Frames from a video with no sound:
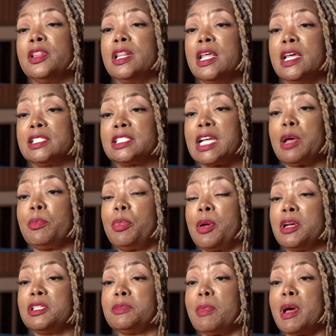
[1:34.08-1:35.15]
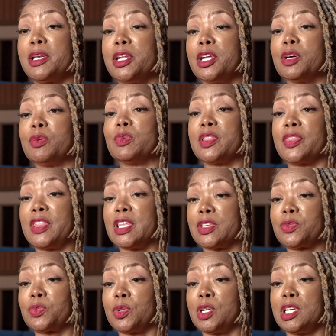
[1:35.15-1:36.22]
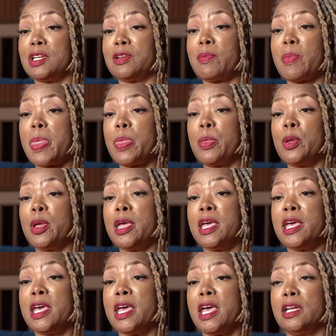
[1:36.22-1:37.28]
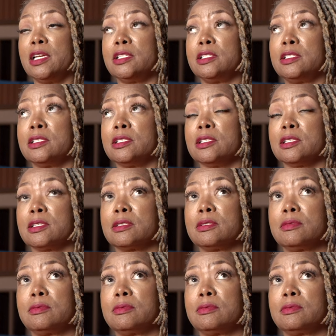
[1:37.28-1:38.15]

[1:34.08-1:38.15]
Last time I painted my nail was this week, and it took